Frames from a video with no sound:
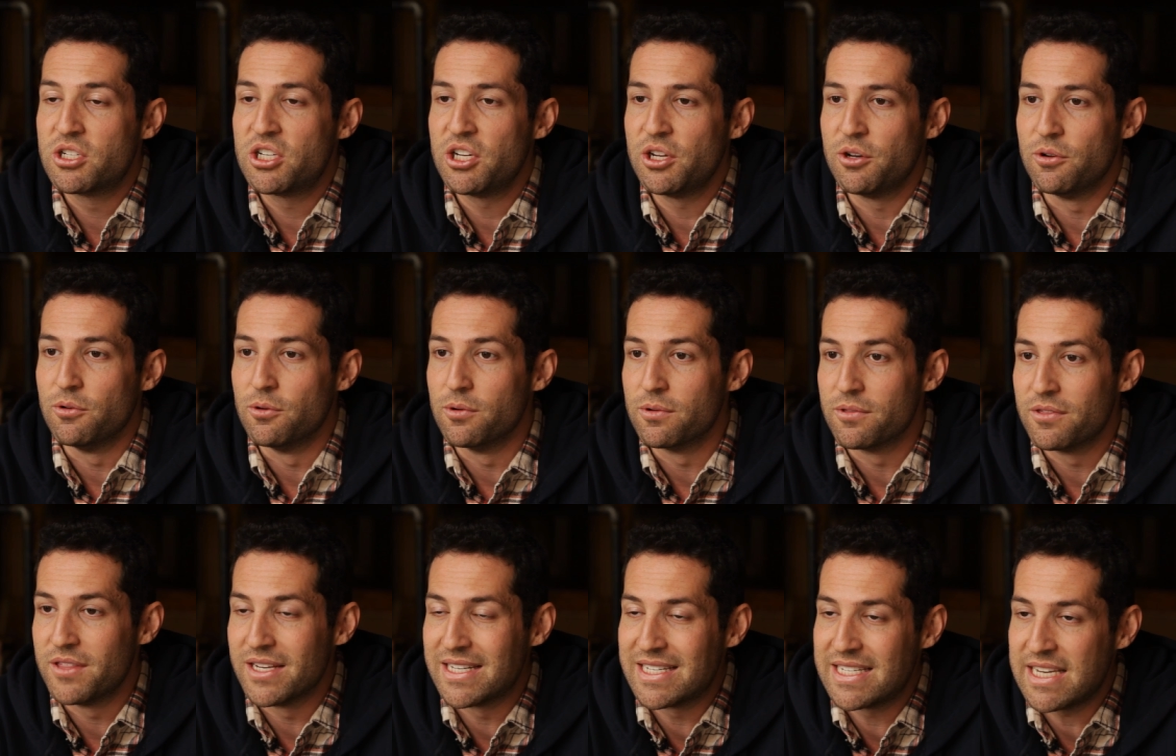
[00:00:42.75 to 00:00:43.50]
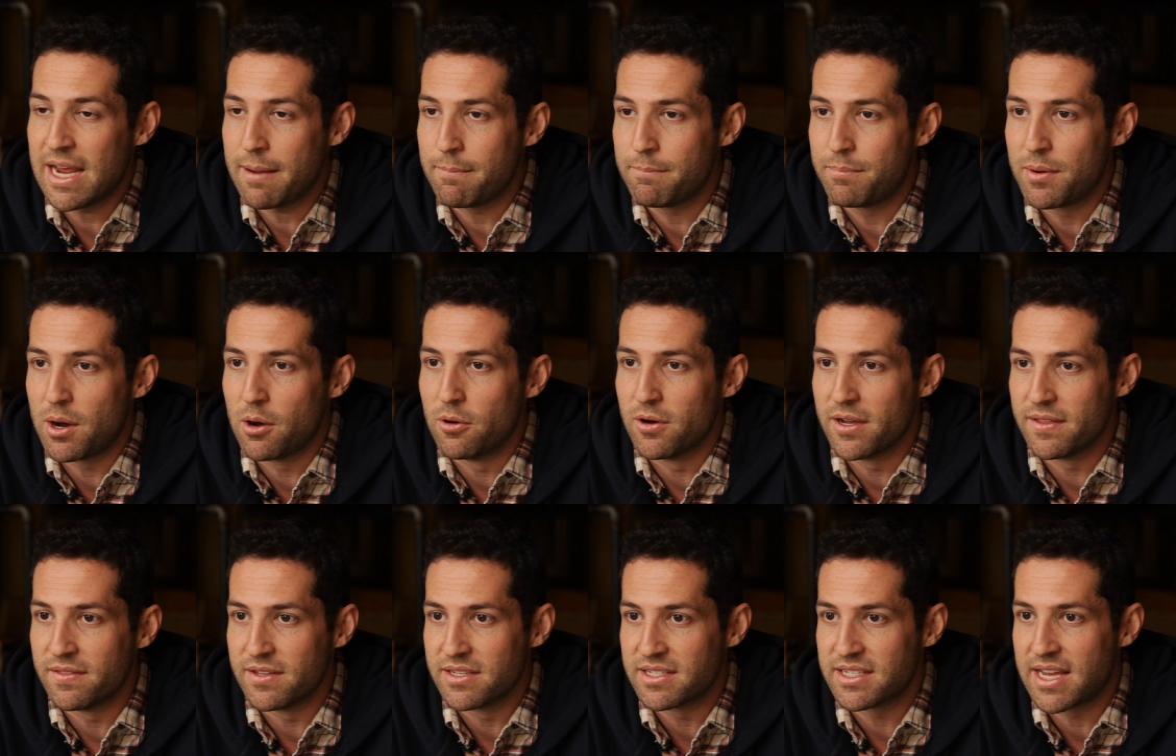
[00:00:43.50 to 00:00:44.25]
two, the
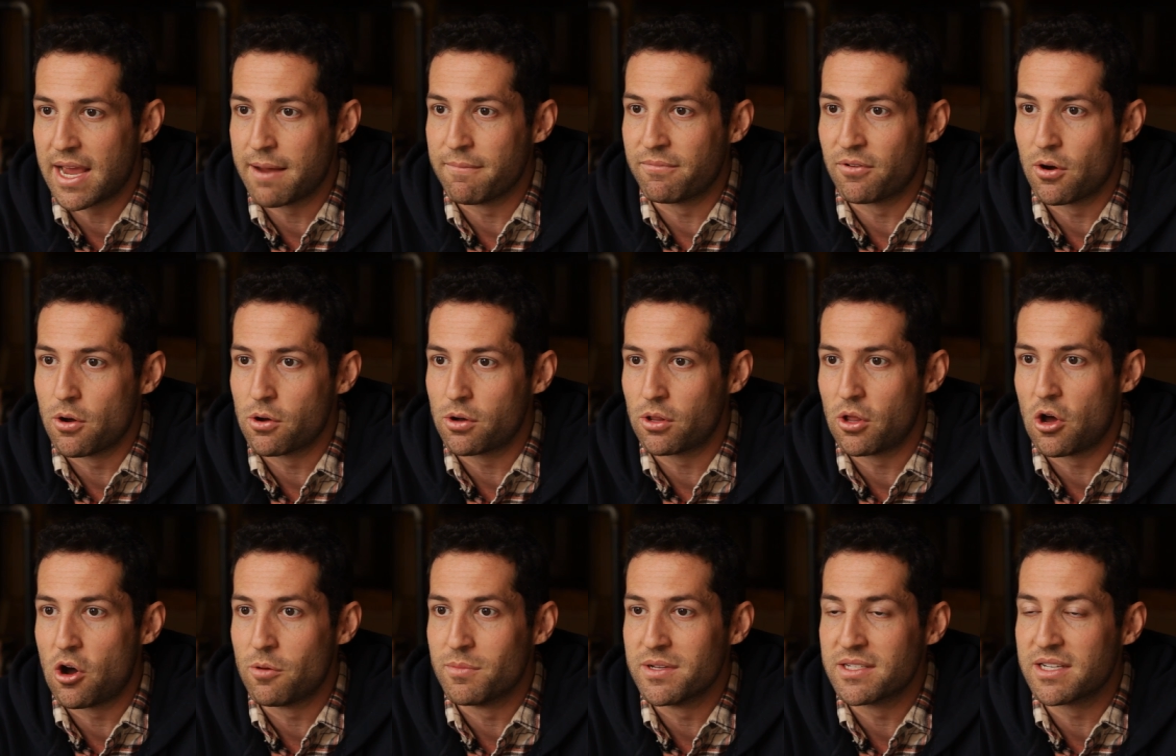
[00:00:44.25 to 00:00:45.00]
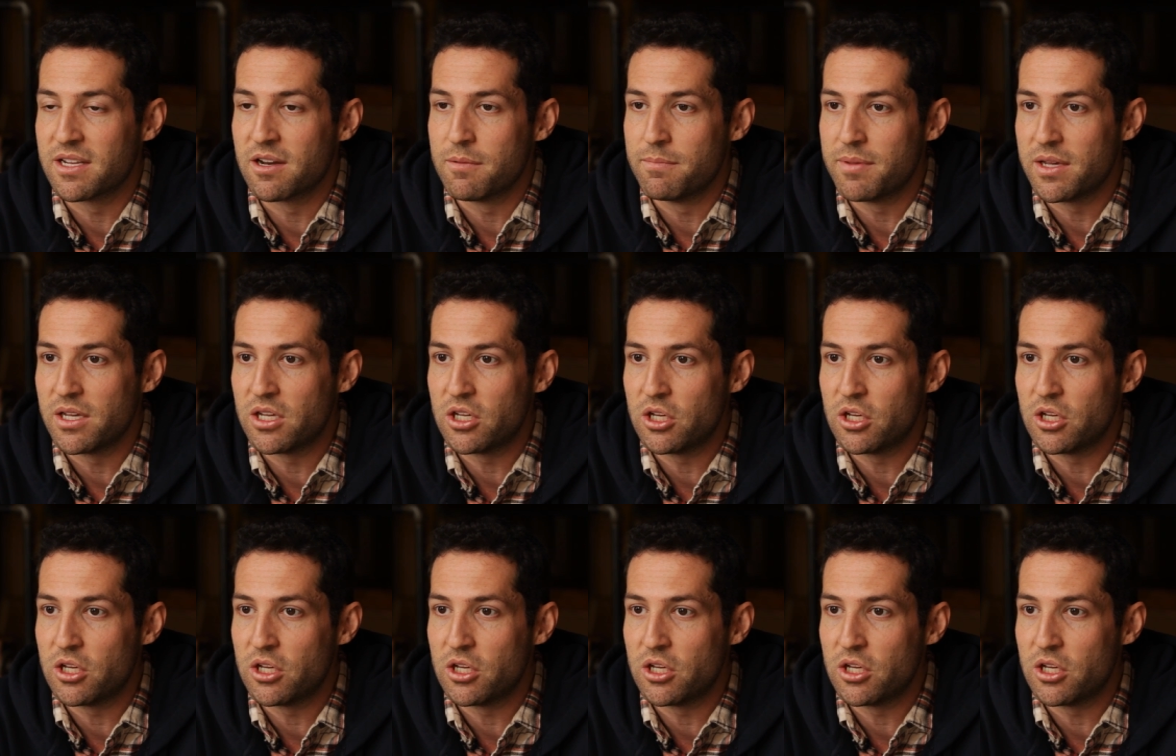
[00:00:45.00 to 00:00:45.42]
tempo in this game for Oklahoma is going to be